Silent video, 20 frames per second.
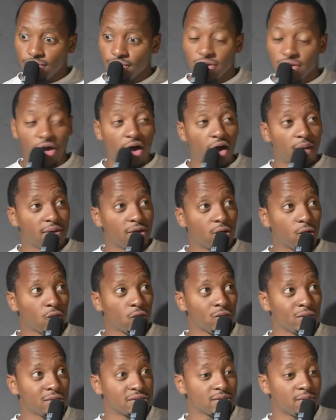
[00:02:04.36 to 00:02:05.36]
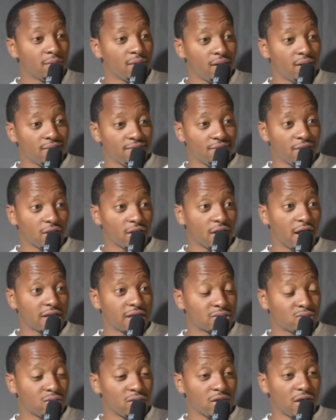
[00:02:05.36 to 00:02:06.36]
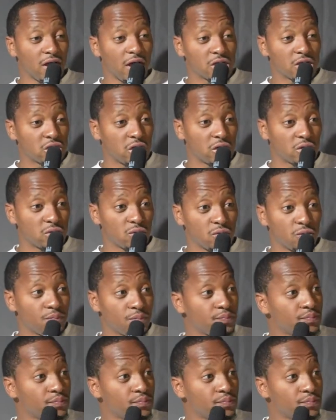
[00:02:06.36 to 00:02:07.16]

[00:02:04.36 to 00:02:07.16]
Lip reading: Y'all be cruel as a motherfucker. I swear to God, y'all do.